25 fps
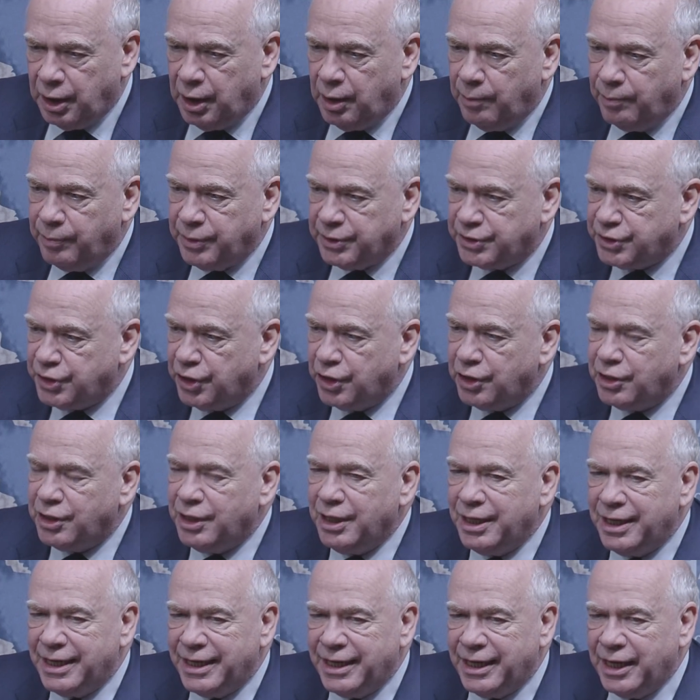But
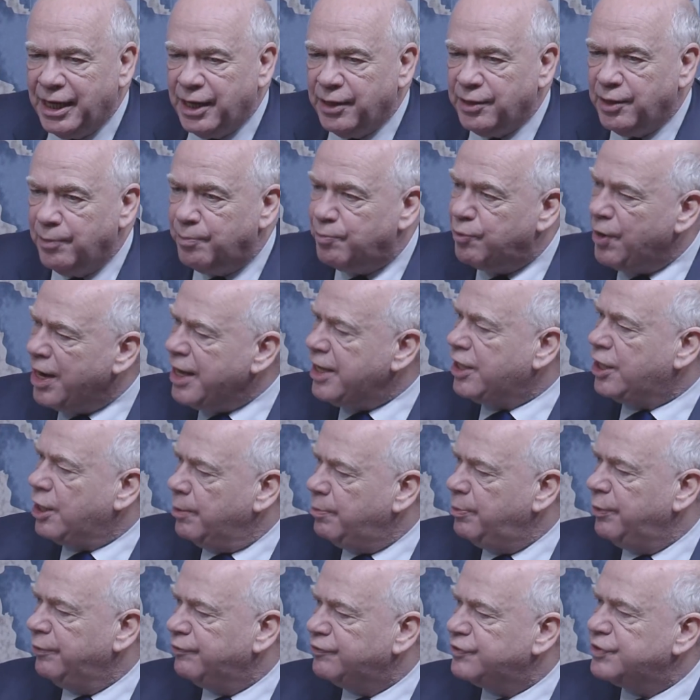certainly the
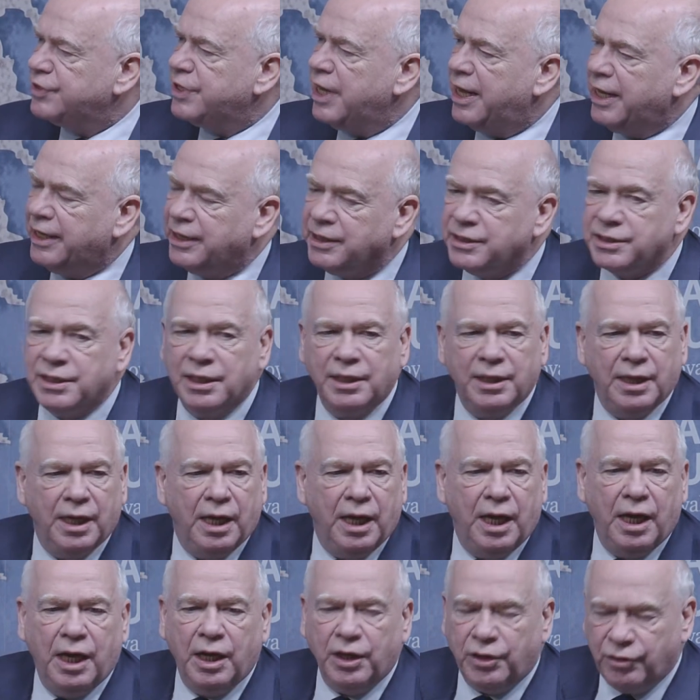breakup of states
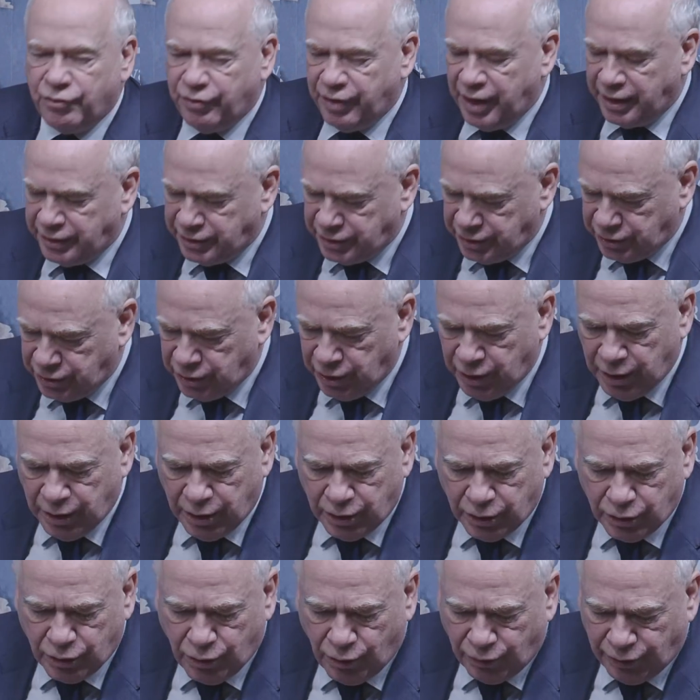uh, created
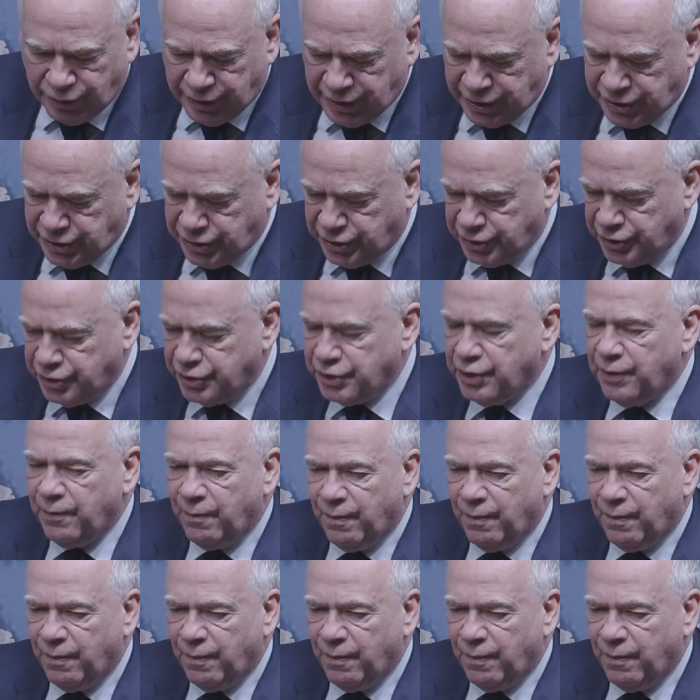conditions